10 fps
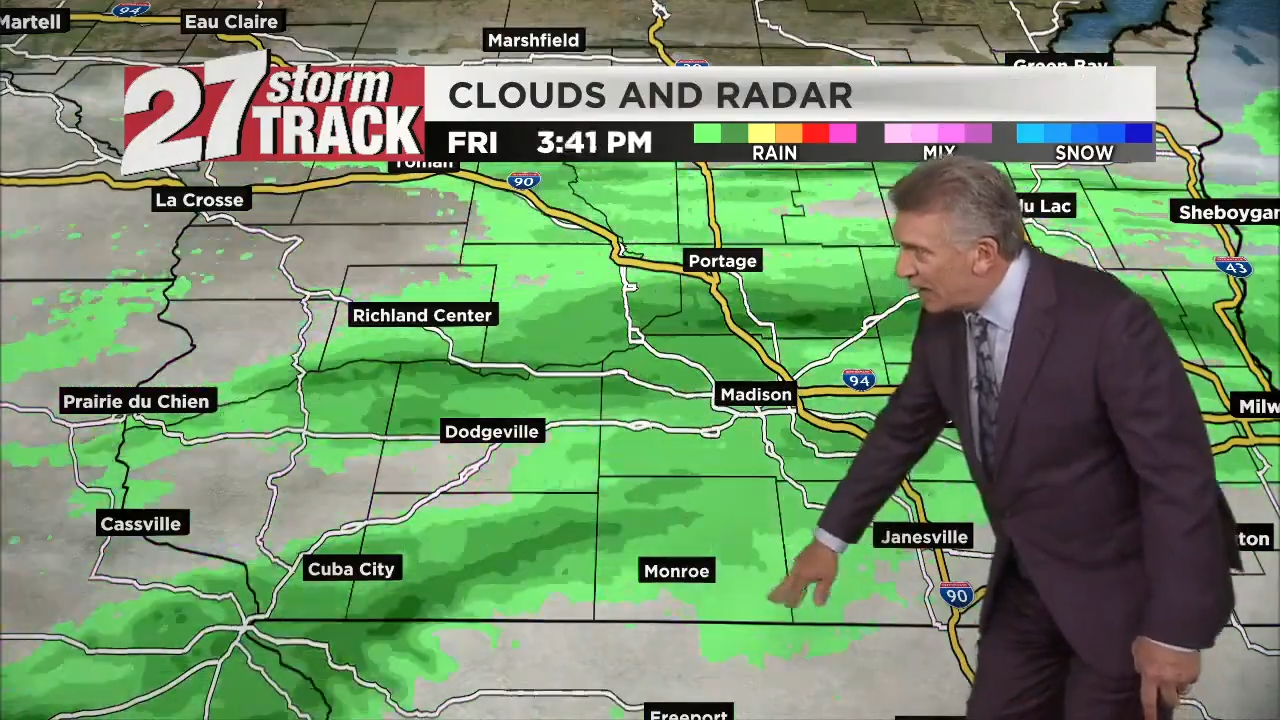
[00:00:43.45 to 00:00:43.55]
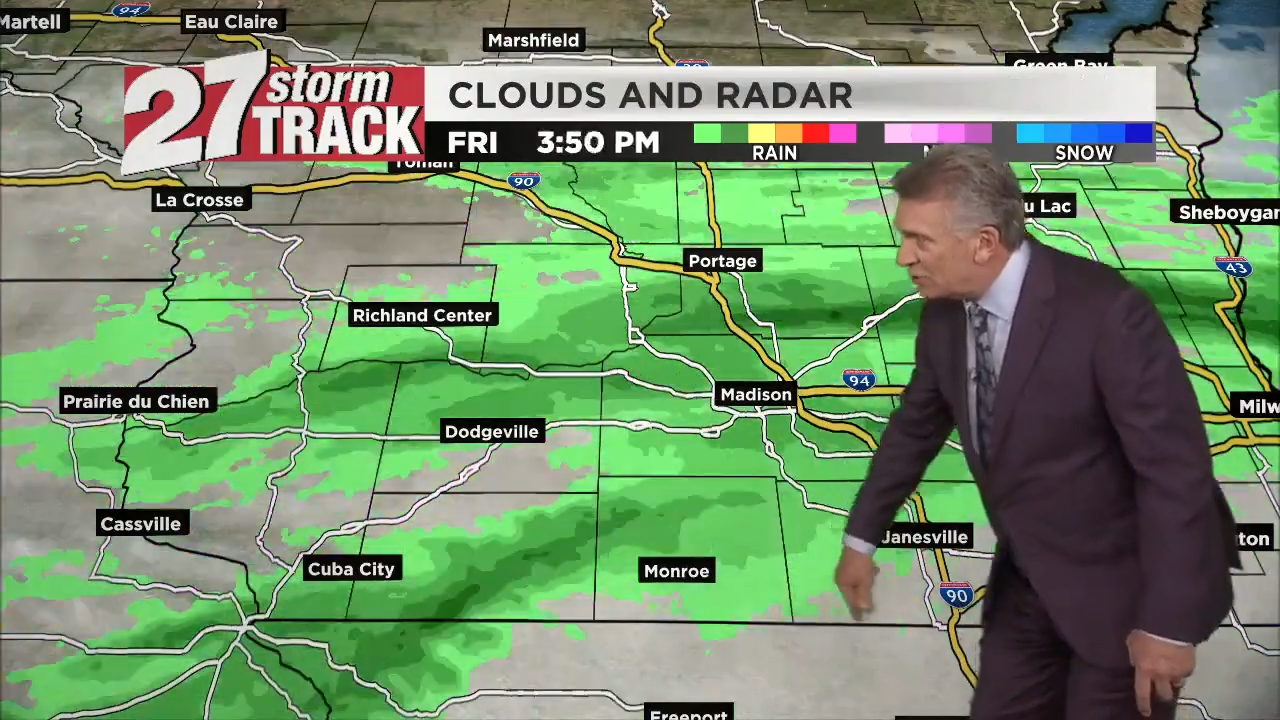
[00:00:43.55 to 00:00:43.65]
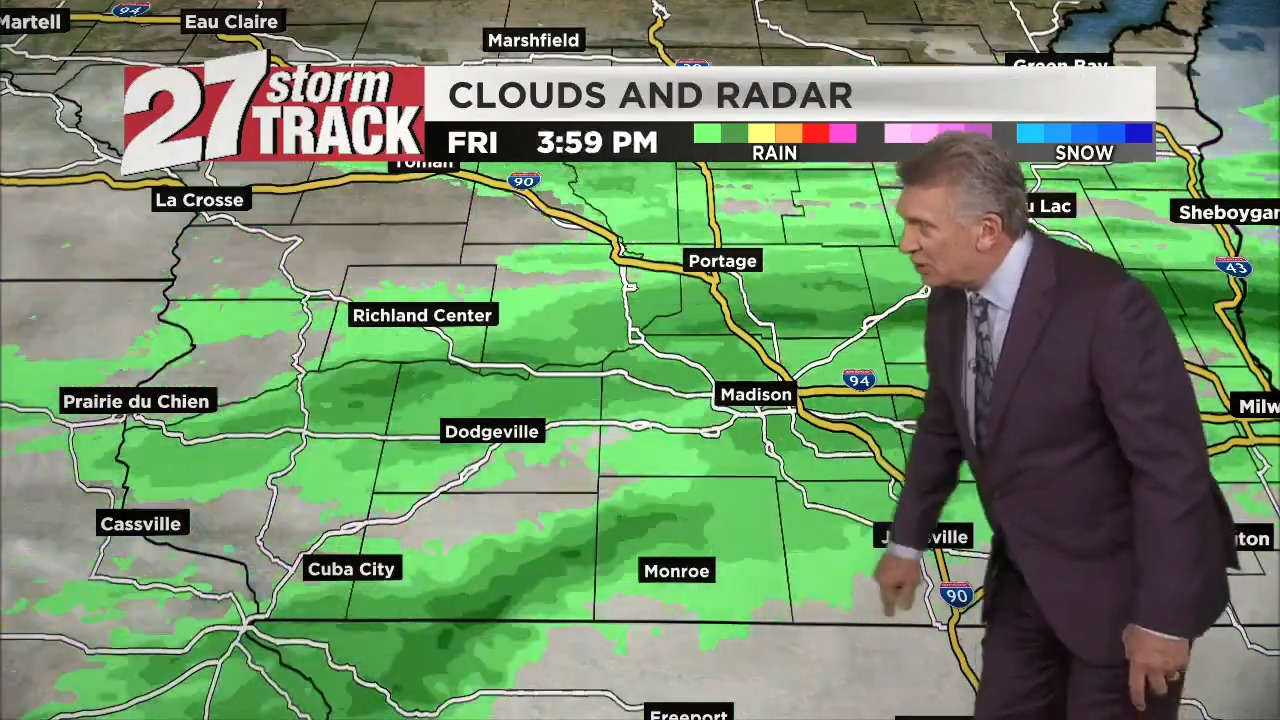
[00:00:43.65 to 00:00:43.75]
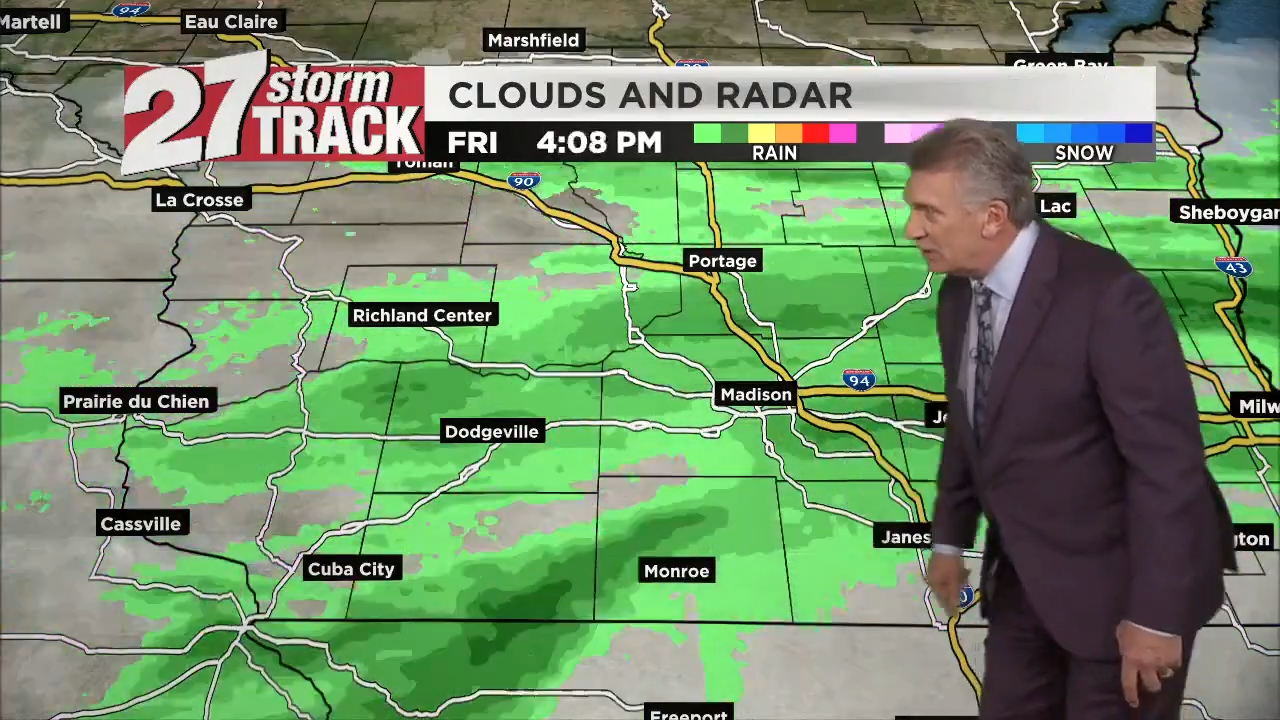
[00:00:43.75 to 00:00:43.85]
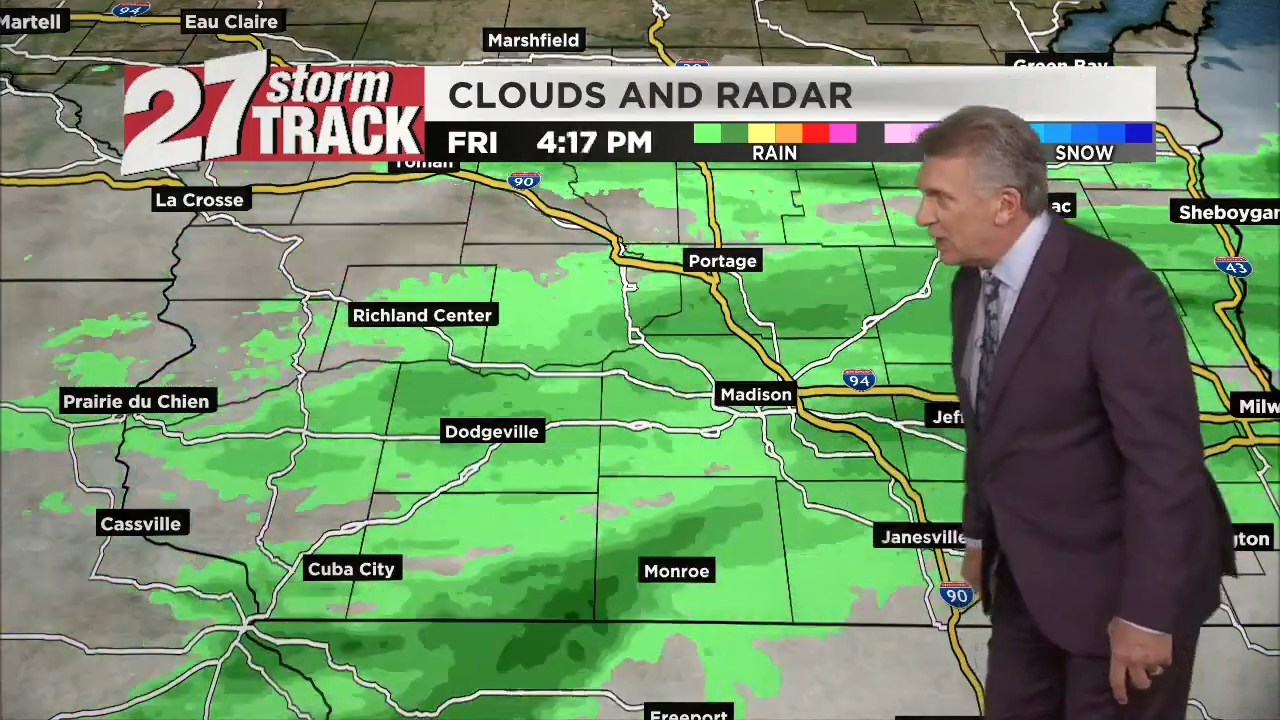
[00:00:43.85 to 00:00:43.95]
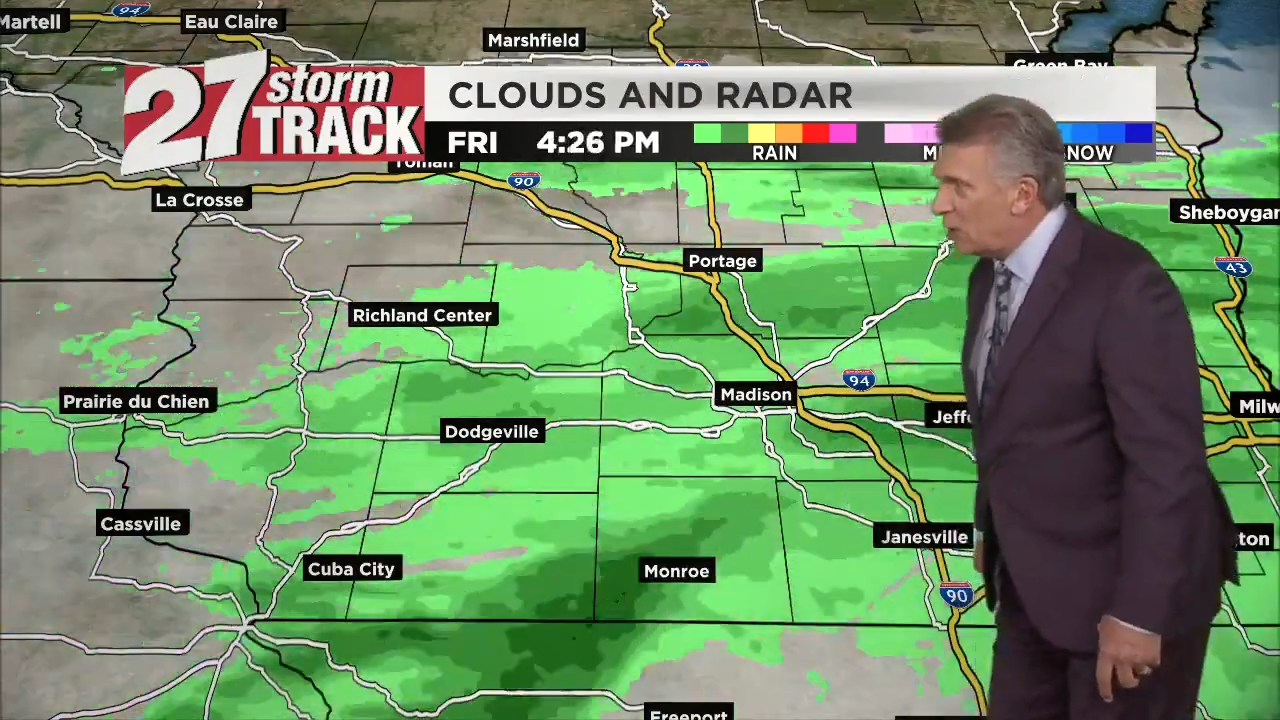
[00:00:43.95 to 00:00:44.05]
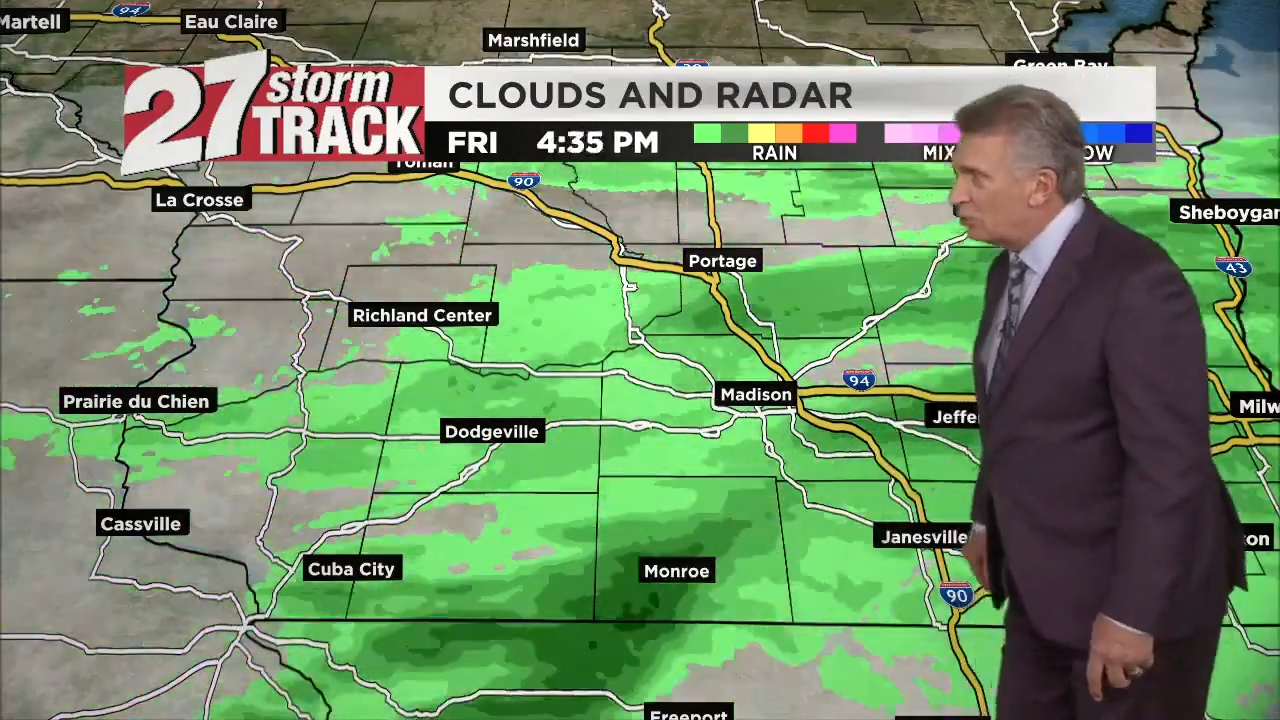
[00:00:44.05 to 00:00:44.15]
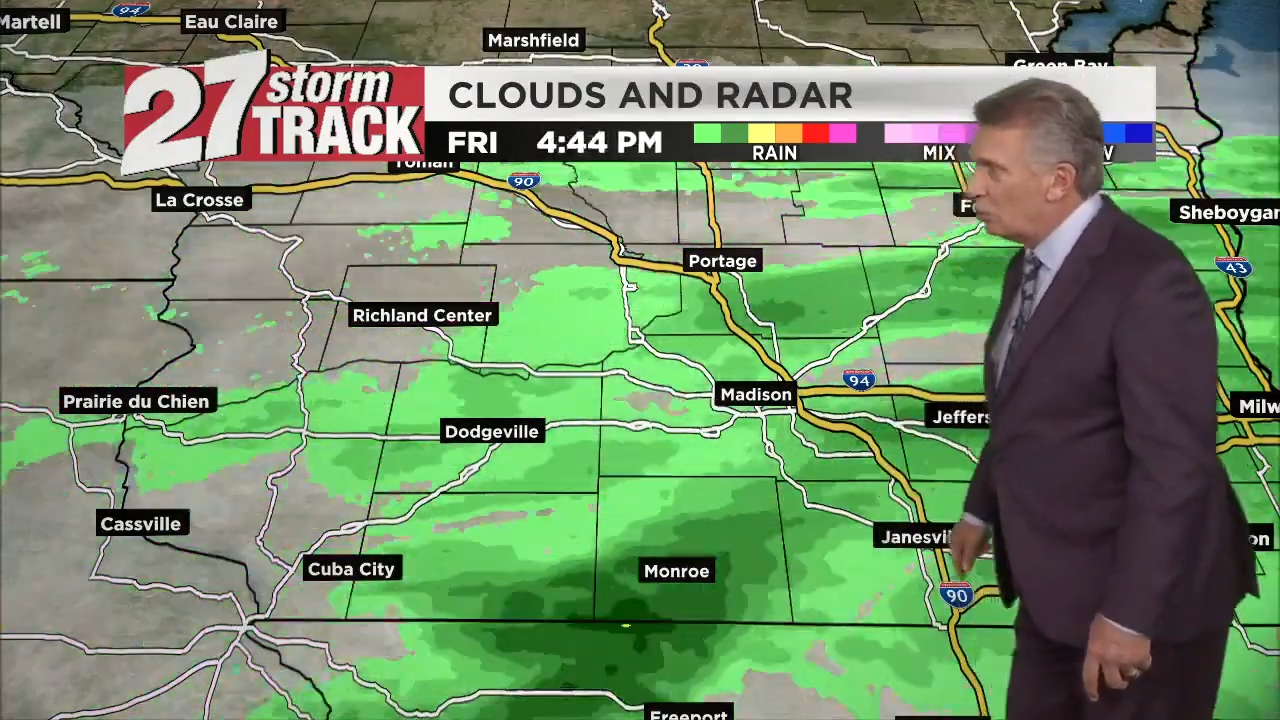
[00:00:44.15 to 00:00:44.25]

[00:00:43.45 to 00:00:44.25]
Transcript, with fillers: as you get down